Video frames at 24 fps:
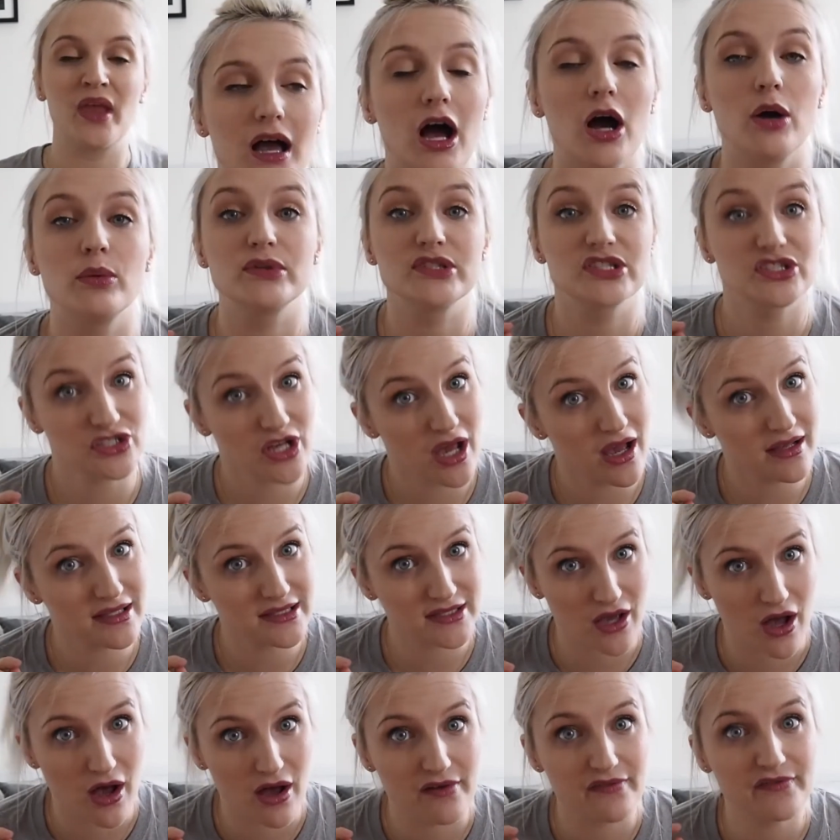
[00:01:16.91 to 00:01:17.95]
I will
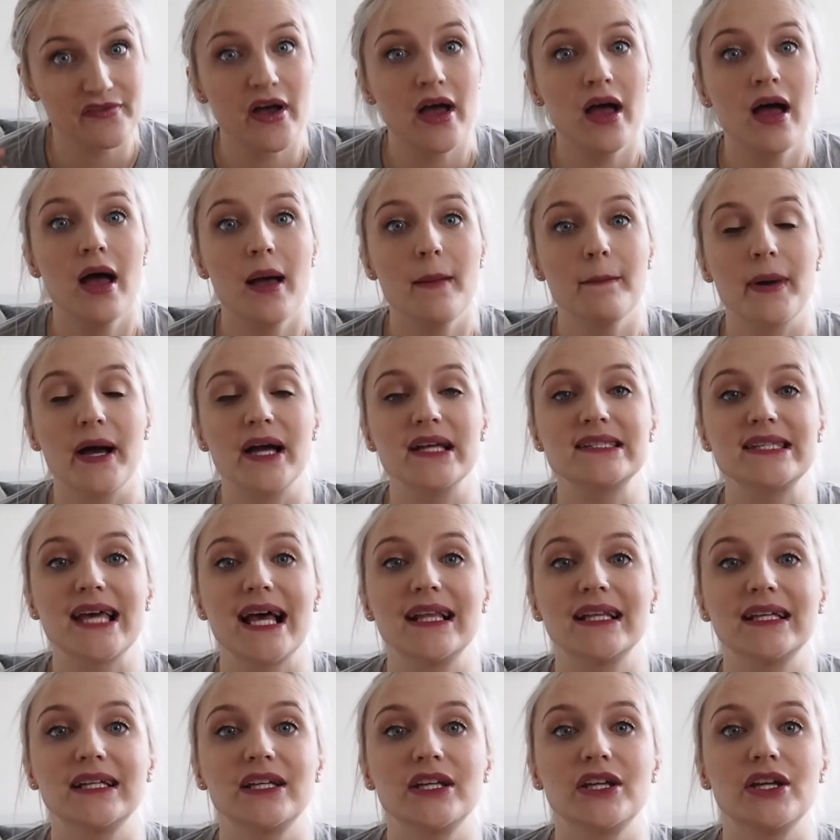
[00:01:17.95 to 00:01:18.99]
start off by
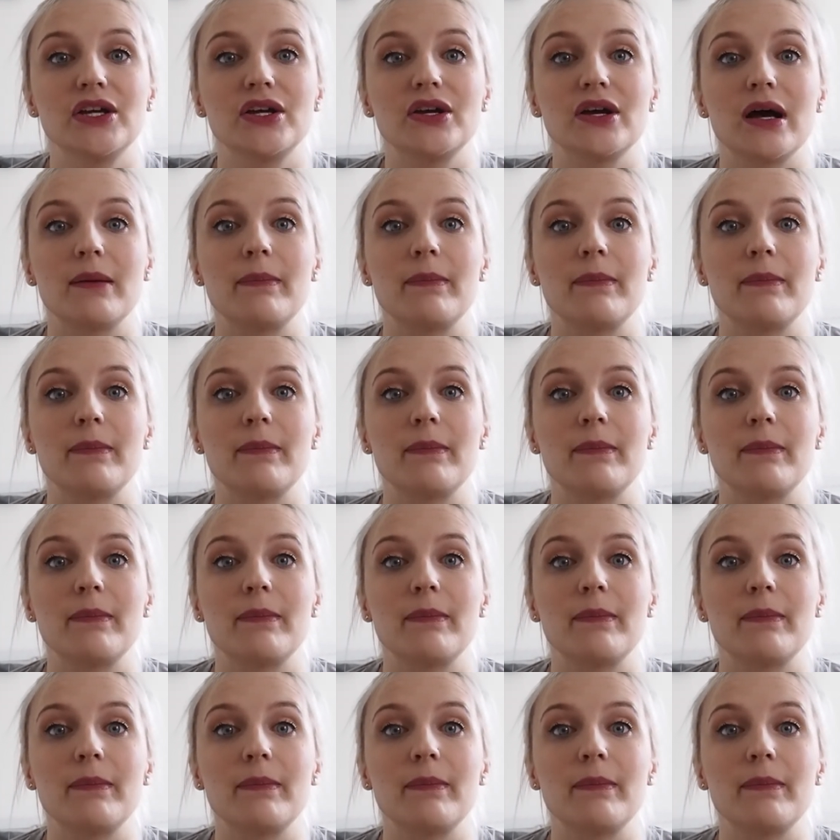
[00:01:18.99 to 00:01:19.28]
telling you